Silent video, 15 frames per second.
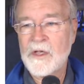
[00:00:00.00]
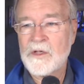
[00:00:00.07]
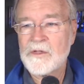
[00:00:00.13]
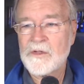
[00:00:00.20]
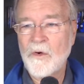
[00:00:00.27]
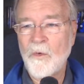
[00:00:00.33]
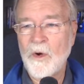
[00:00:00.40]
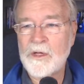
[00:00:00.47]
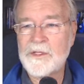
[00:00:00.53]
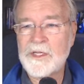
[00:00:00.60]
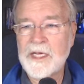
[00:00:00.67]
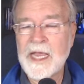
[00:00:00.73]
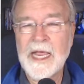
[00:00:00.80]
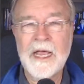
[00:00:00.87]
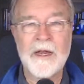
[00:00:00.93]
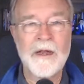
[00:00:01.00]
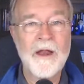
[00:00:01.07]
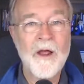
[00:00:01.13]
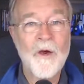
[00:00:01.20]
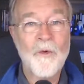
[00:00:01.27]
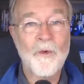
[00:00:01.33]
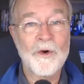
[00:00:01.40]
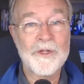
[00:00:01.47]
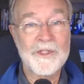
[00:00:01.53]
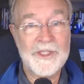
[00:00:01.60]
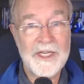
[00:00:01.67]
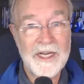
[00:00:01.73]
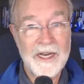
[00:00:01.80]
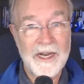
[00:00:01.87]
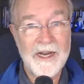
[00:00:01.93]
So once again, we're
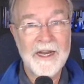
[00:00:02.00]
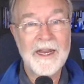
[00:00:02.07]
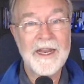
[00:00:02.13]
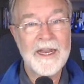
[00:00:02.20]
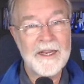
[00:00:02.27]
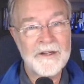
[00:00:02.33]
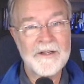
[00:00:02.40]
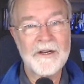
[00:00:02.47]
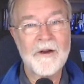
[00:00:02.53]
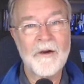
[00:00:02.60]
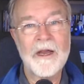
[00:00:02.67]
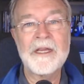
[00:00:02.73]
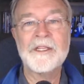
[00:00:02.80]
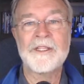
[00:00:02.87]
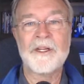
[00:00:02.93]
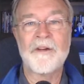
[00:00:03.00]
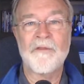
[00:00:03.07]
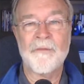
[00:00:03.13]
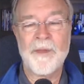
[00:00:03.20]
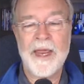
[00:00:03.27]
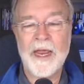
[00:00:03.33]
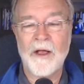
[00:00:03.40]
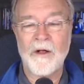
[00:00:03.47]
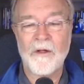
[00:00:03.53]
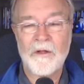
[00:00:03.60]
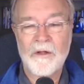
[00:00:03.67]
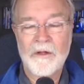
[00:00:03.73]
seeing integration of mail.